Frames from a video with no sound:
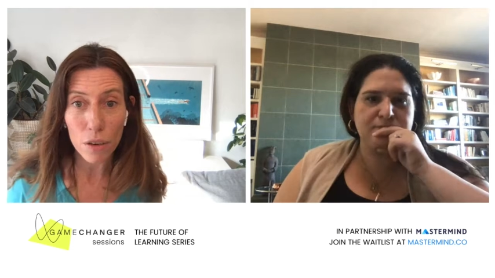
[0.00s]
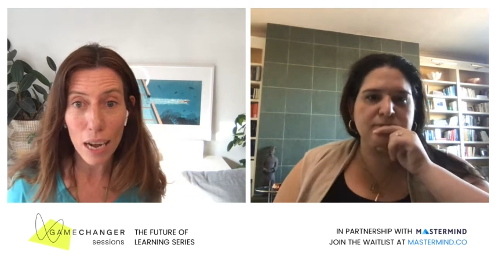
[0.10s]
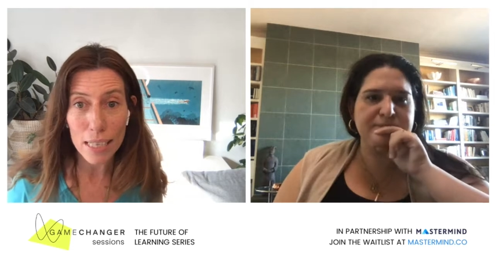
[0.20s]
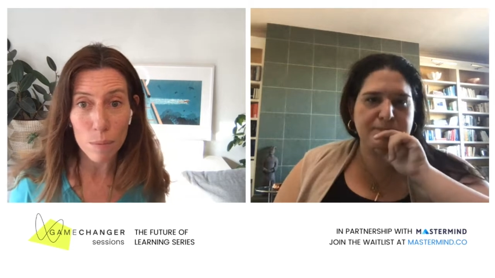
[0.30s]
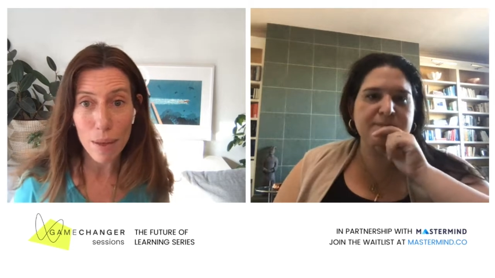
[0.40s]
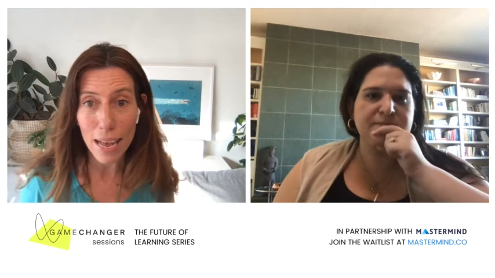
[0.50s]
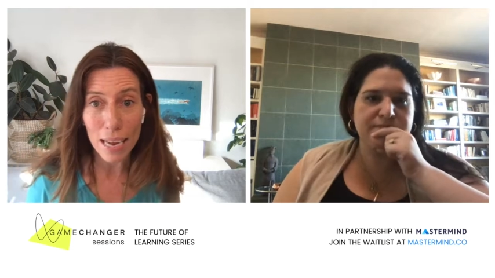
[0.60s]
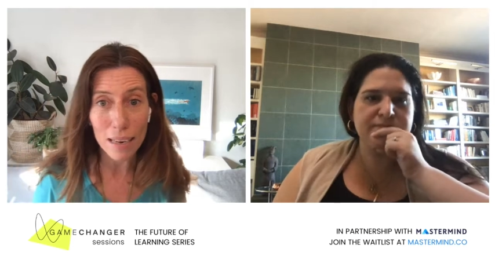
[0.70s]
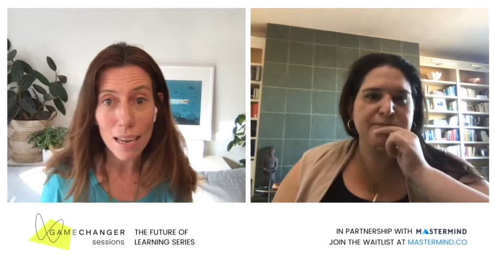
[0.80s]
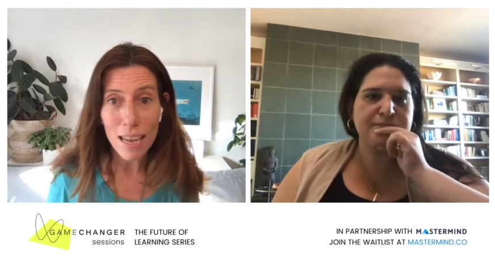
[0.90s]
Speaker 1: You guys
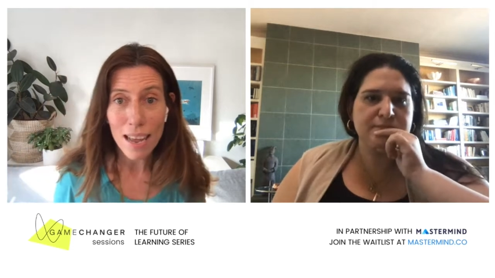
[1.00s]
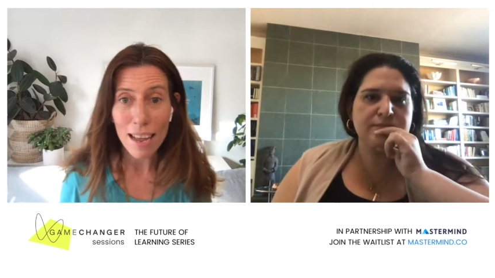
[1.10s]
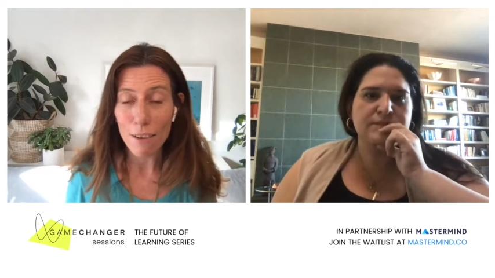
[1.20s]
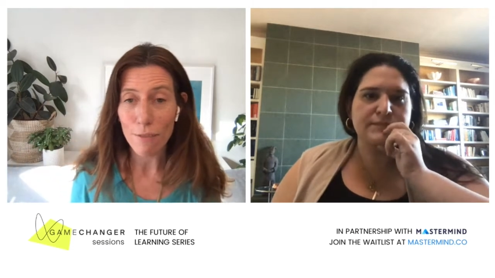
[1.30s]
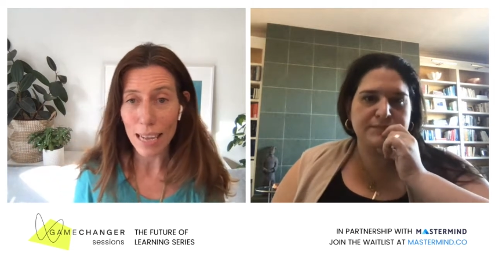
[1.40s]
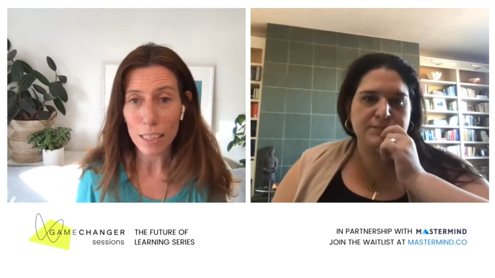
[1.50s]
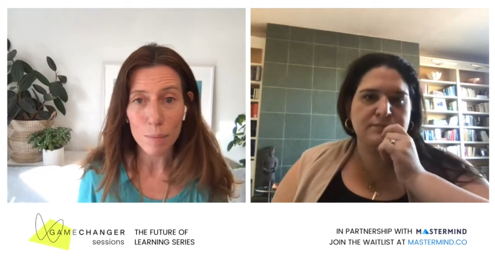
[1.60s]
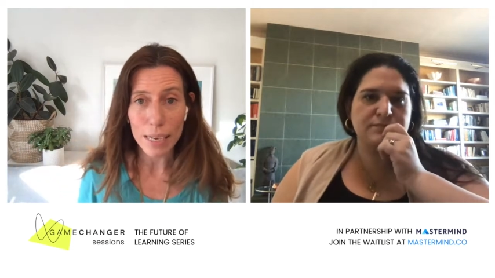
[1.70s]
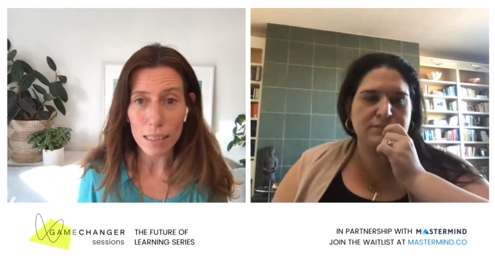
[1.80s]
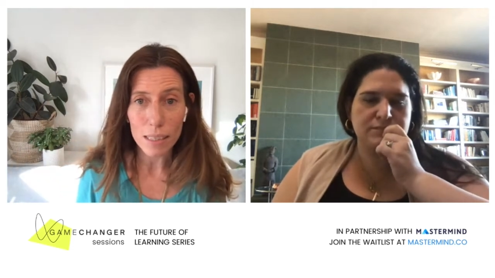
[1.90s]
made
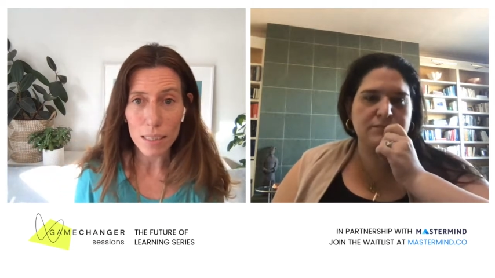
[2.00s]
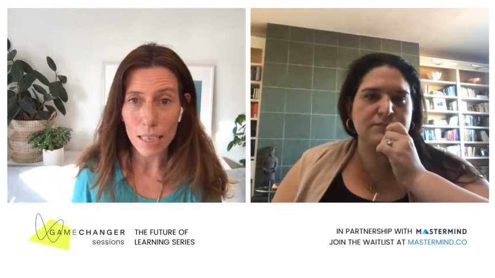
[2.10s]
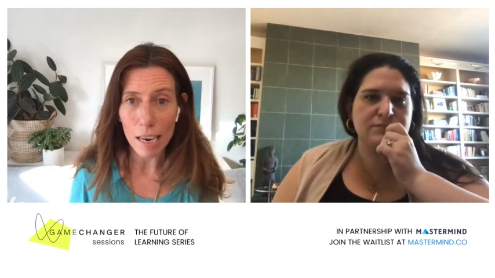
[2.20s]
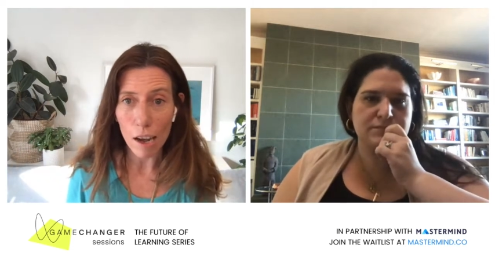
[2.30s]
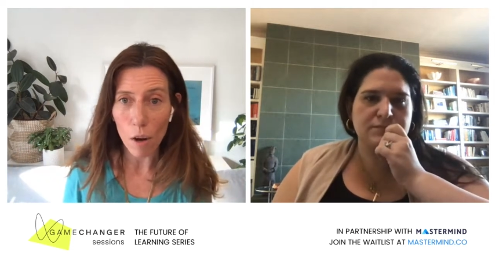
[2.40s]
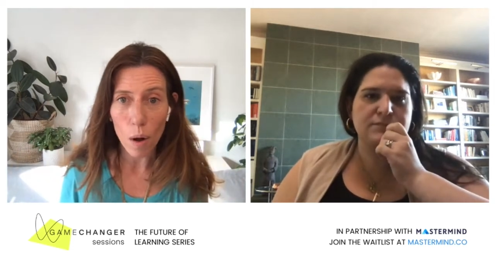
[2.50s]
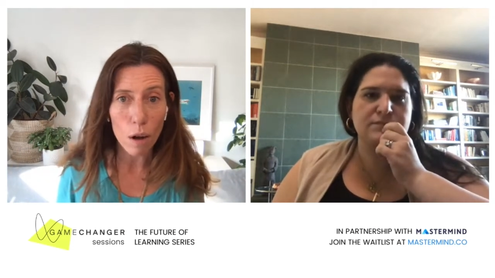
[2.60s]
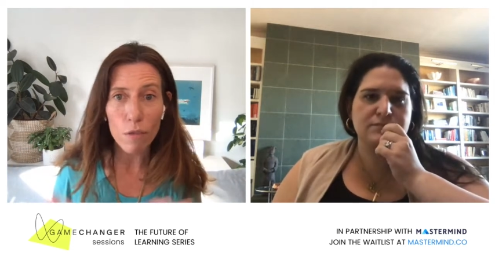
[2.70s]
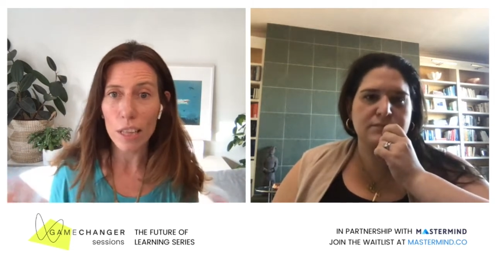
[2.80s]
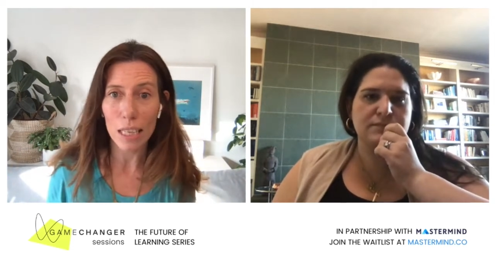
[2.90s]
investments, you know,
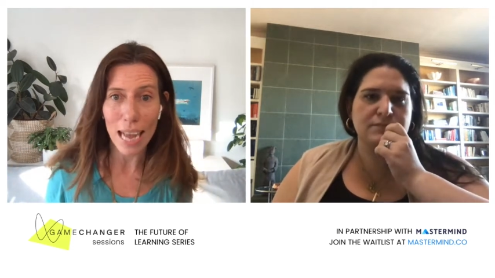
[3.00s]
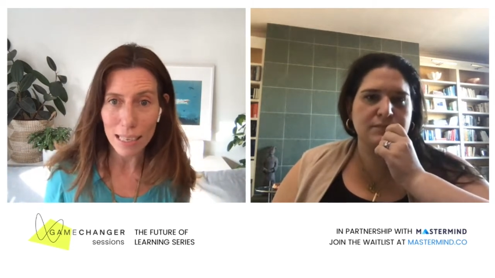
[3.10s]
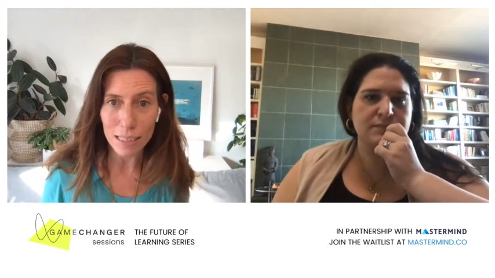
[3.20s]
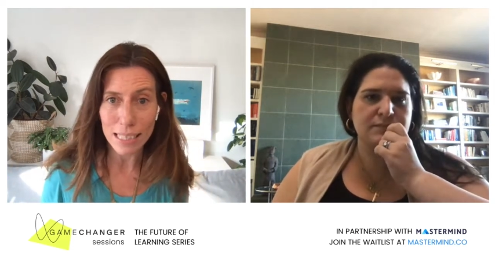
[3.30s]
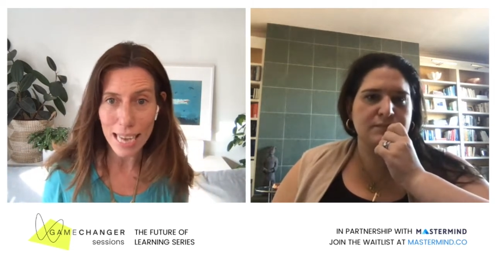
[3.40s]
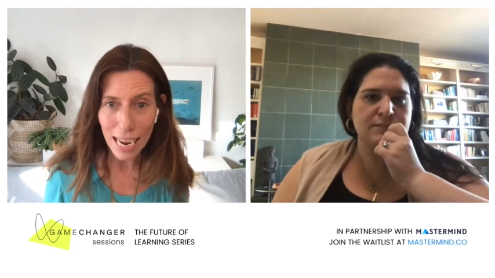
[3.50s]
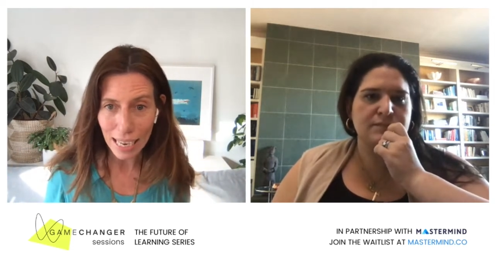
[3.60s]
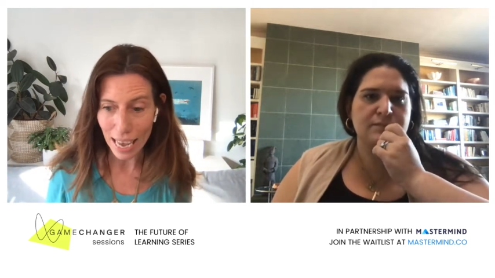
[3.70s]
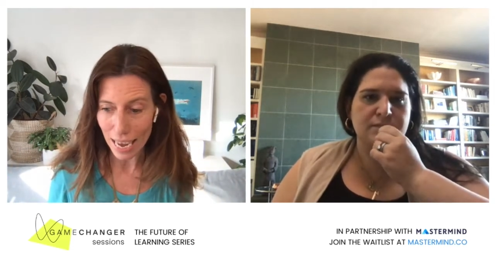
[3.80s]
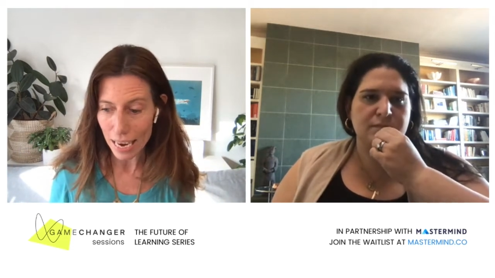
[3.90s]
over the last
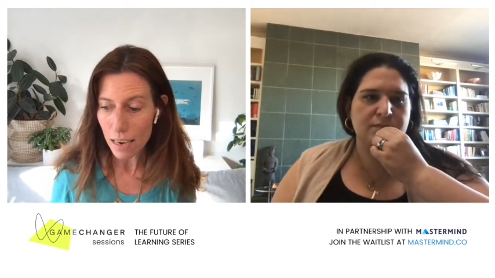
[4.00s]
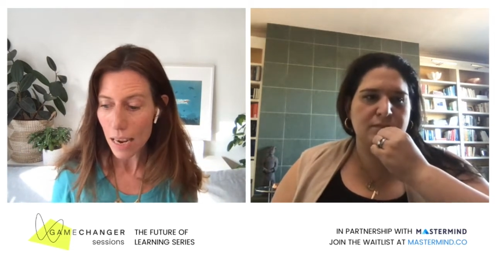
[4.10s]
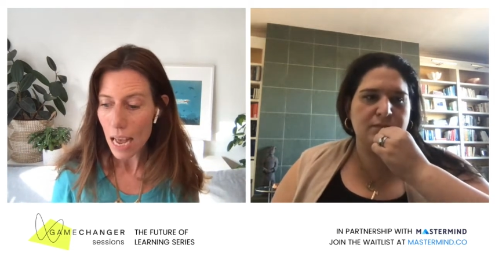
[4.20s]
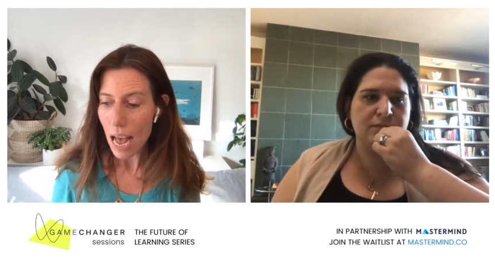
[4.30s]
decade.